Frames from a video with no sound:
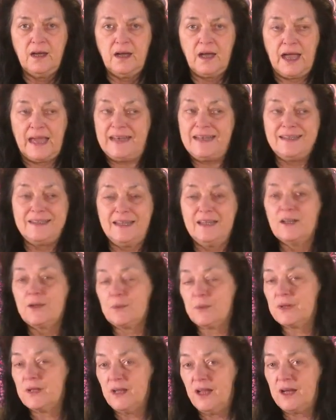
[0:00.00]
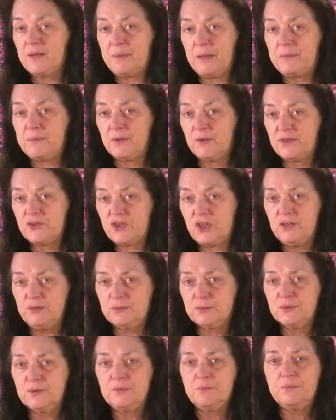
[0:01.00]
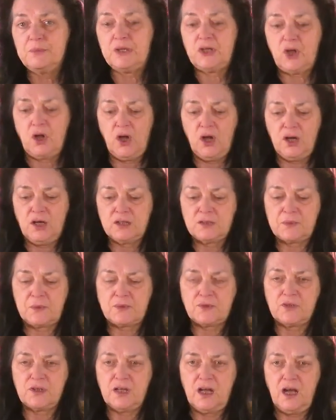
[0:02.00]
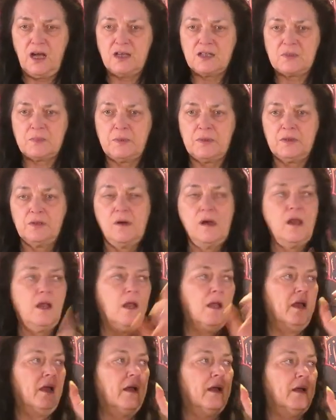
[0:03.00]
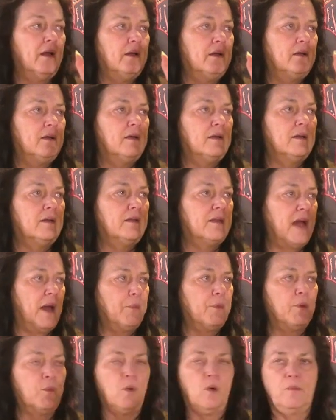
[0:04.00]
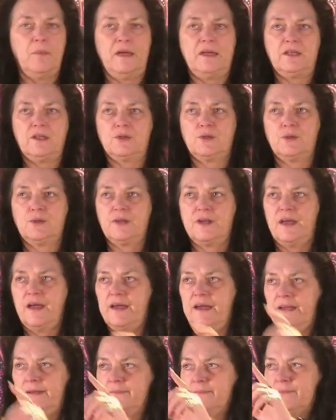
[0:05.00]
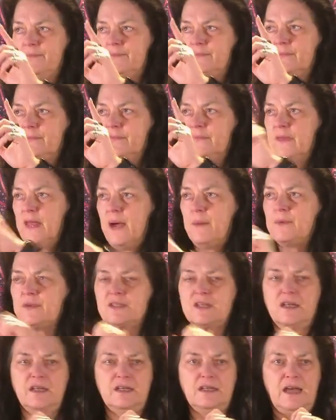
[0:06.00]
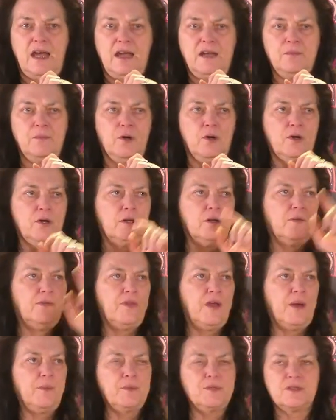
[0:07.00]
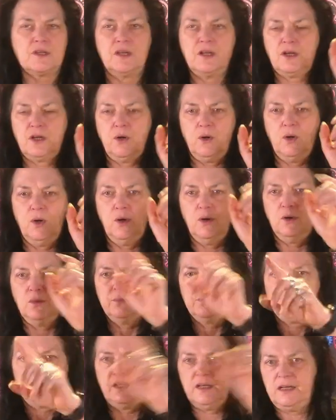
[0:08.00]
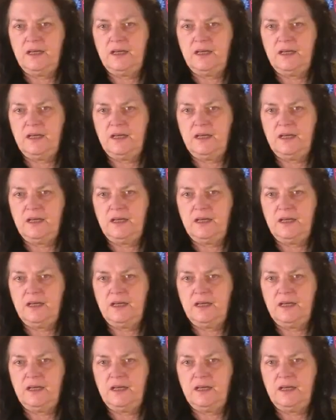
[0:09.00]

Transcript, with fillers: hated dealing with a lot of people in general, because, especially at a hospital, that one won't make it through the night. That one's going to die tomorrow. That one's going to go home. Da, da,